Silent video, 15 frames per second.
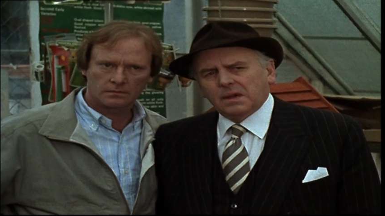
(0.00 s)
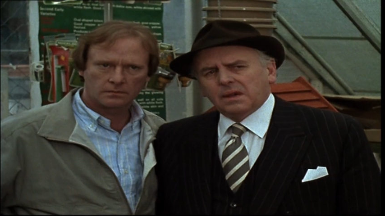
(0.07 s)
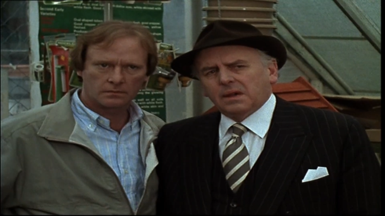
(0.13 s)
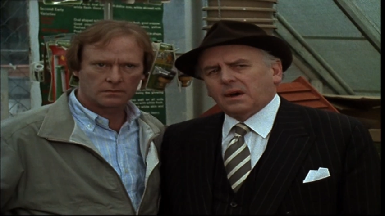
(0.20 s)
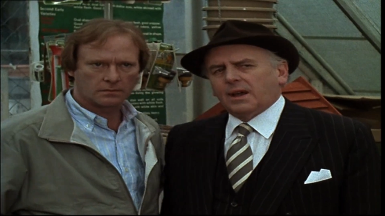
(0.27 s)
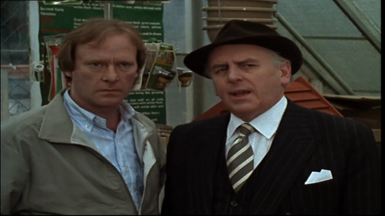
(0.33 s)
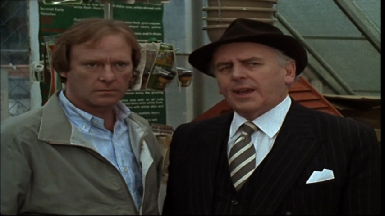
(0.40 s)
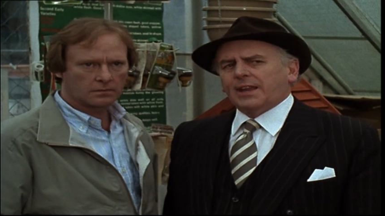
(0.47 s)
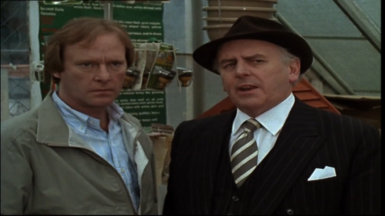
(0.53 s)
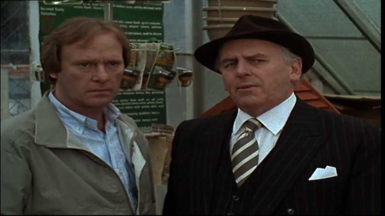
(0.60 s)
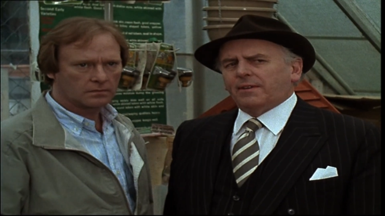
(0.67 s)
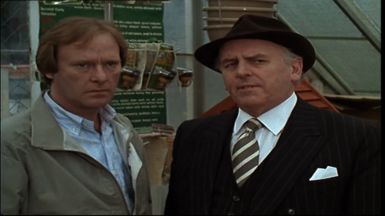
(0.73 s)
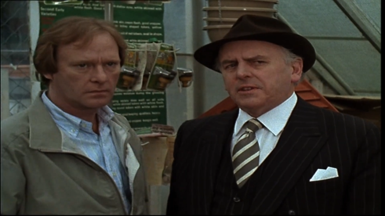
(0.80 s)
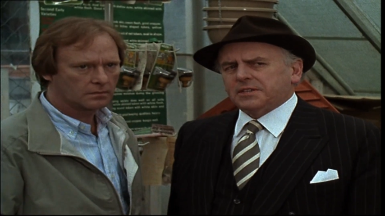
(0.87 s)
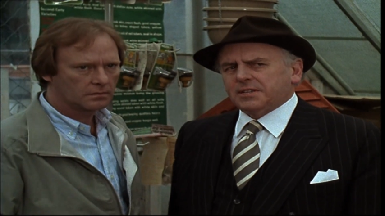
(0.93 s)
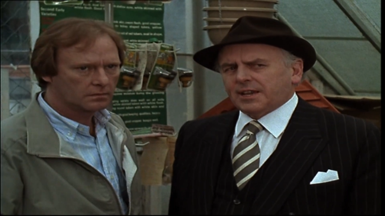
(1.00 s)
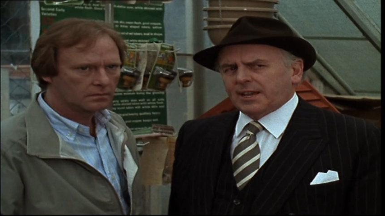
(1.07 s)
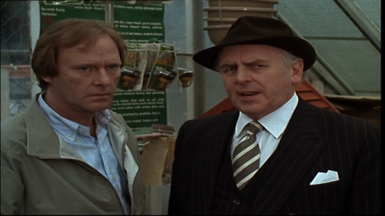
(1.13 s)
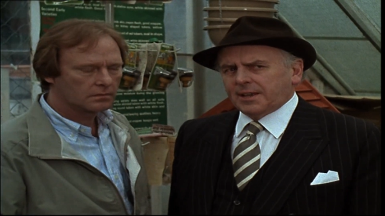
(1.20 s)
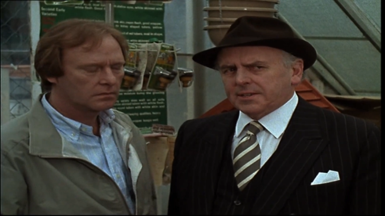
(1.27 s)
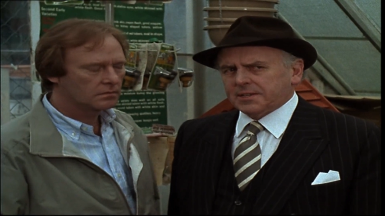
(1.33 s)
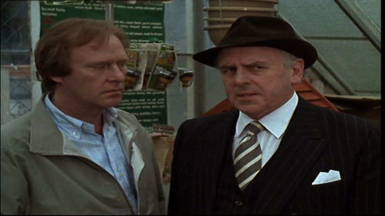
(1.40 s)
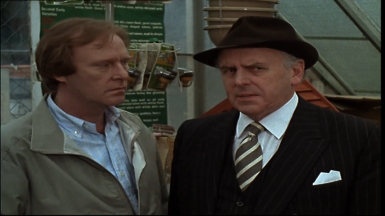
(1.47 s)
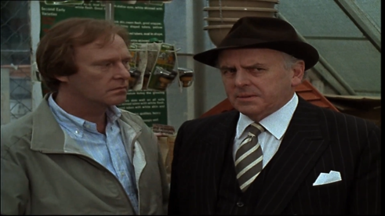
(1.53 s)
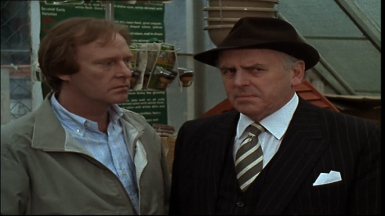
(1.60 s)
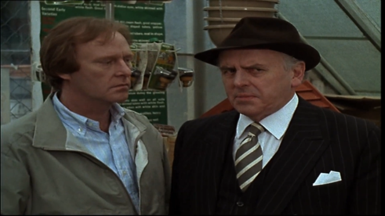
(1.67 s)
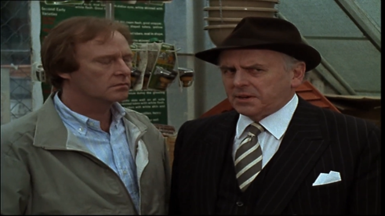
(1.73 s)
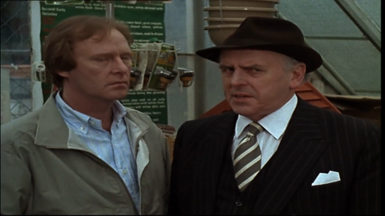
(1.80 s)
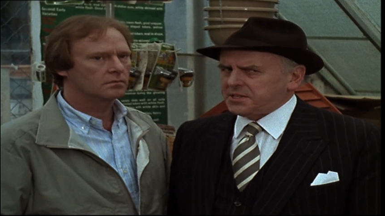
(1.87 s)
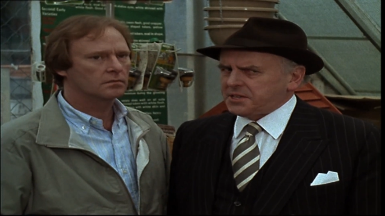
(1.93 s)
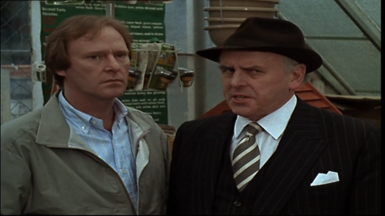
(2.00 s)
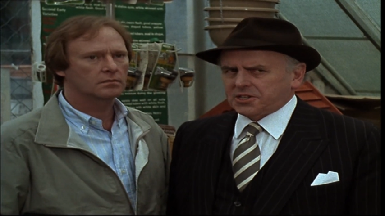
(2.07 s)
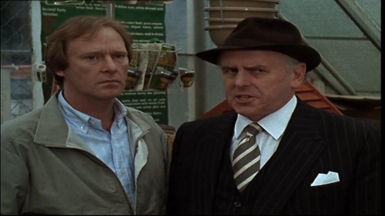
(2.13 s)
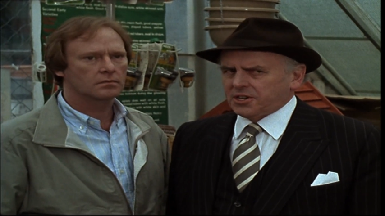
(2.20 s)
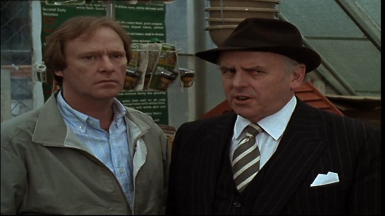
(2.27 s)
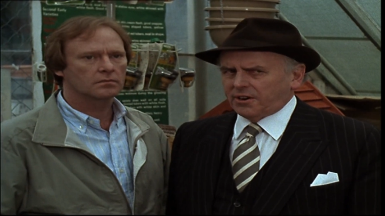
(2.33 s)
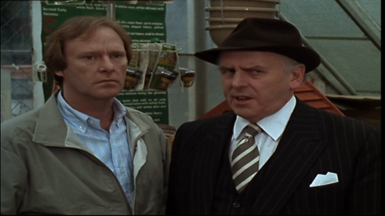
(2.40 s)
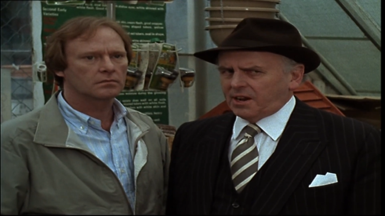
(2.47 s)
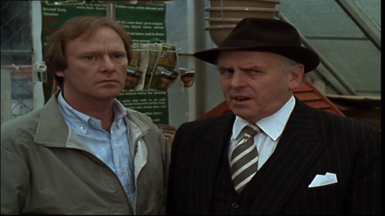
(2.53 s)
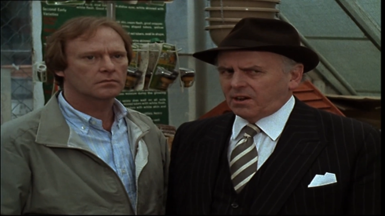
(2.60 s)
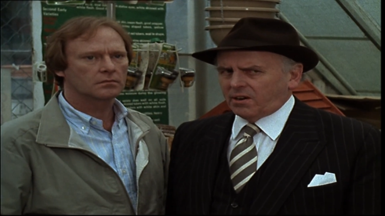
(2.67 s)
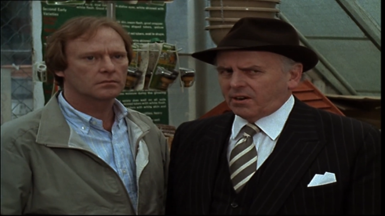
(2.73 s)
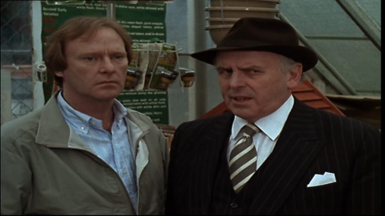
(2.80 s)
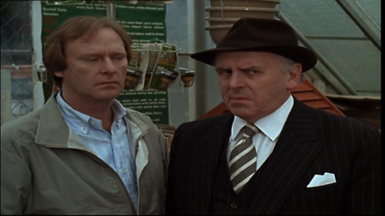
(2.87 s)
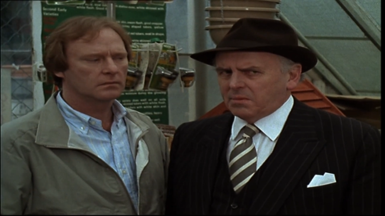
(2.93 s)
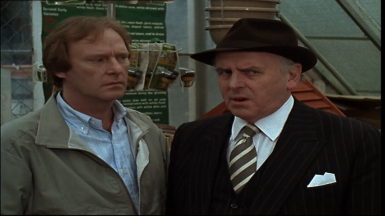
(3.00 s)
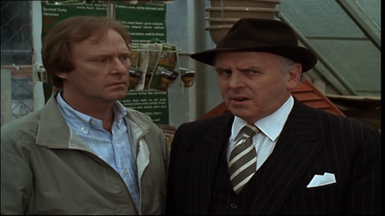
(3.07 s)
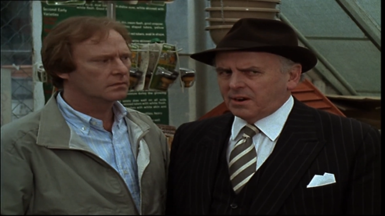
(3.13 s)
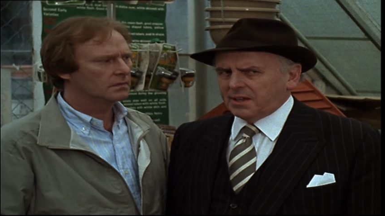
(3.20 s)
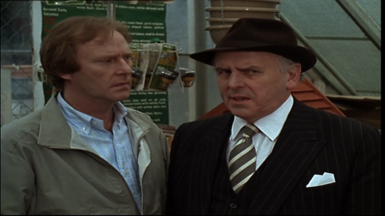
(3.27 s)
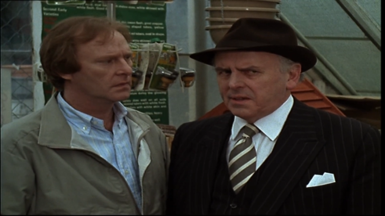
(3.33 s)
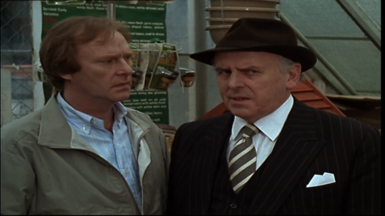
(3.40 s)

Speaker 1: I hate to have to say this, but it's a sorry lorry, Morrie.